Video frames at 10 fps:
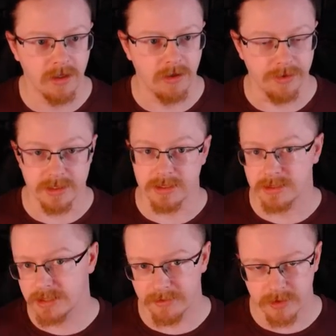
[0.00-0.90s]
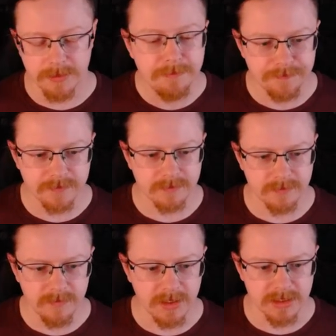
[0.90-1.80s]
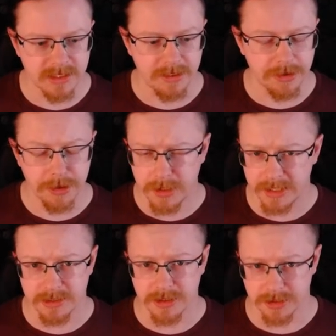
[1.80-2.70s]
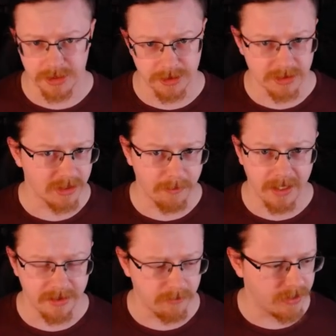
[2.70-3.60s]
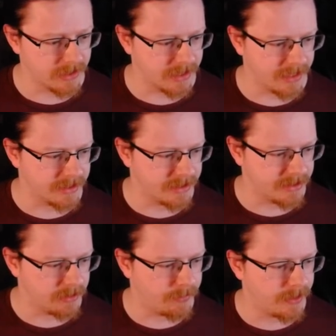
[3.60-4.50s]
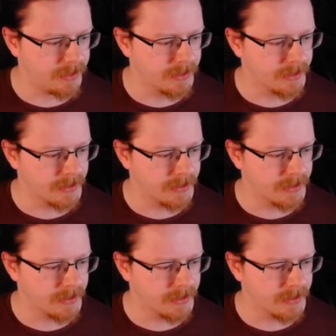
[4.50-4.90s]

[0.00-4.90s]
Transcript: on the Sliver C2. It's just using the Python basic HTTP.